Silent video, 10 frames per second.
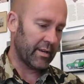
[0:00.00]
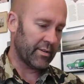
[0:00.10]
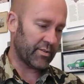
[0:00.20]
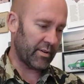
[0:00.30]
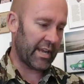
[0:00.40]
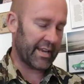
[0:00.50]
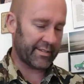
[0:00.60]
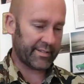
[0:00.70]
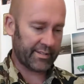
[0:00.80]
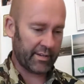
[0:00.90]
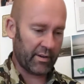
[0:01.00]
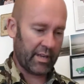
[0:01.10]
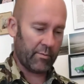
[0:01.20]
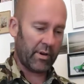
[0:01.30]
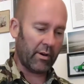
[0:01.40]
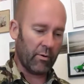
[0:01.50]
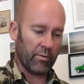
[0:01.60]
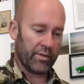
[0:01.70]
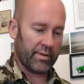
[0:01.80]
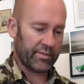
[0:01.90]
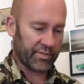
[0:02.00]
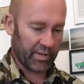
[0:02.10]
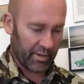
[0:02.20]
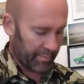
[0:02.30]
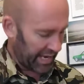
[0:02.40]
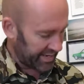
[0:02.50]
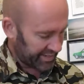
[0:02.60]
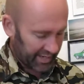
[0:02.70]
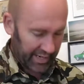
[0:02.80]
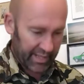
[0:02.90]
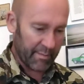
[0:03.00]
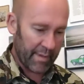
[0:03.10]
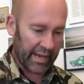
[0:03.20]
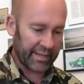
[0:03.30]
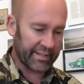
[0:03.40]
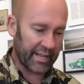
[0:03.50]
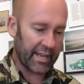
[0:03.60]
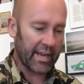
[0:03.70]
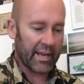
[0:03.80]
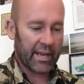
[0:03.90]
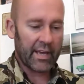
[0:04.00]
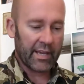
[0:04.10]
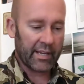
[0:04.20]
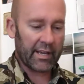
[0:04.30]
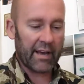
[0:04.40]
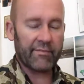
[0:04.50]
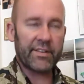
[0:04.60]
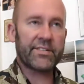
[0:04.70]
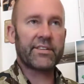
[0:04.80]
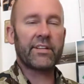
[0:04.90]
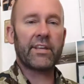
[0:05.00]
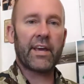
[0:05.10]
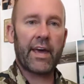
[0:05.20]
So yes, here we go then. So you basically, the melody, you have this in your